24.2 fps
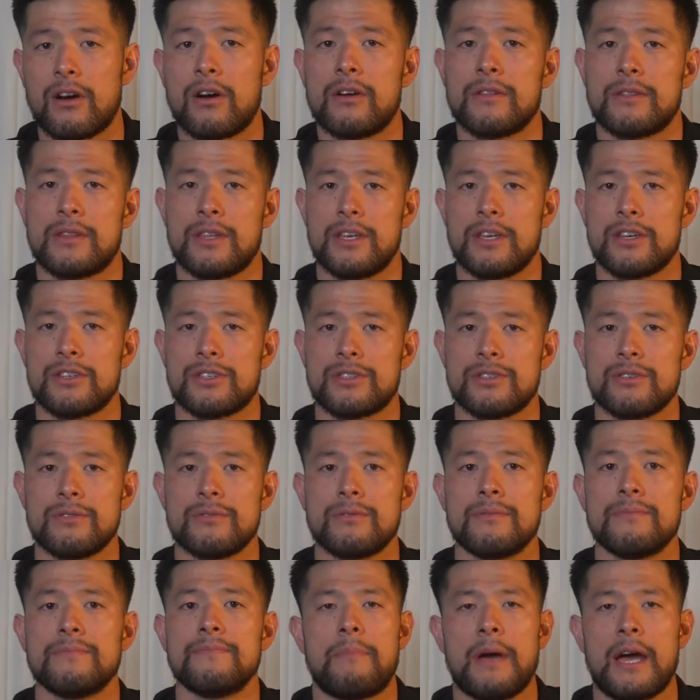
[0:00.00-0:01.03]
aren't the issue.
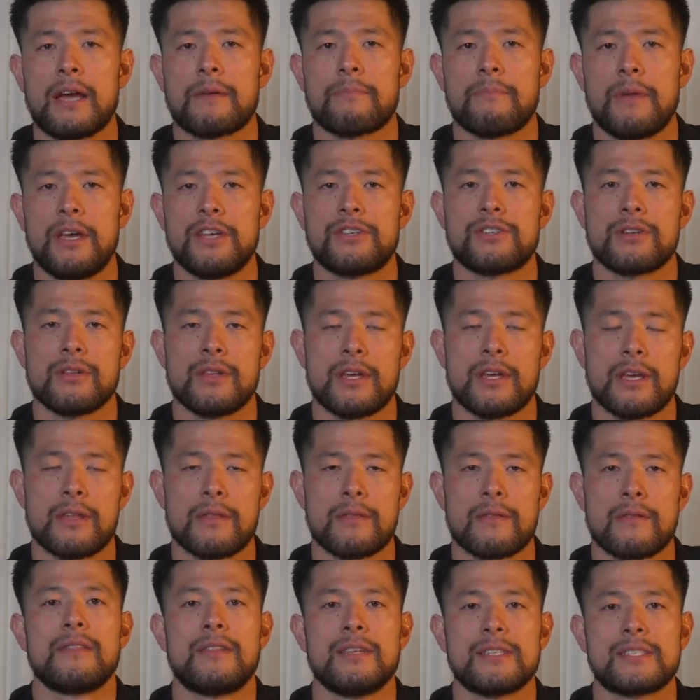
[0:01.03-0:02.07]
Pec major
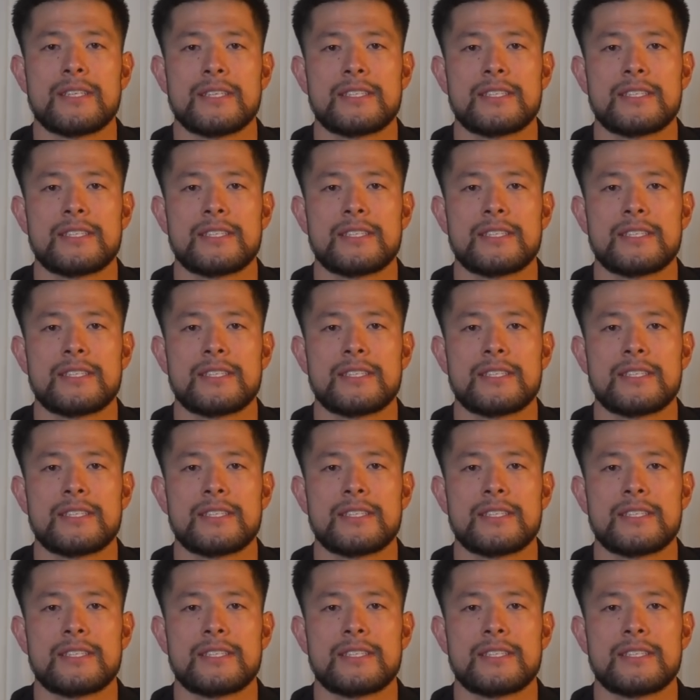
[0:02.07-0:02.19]
length. This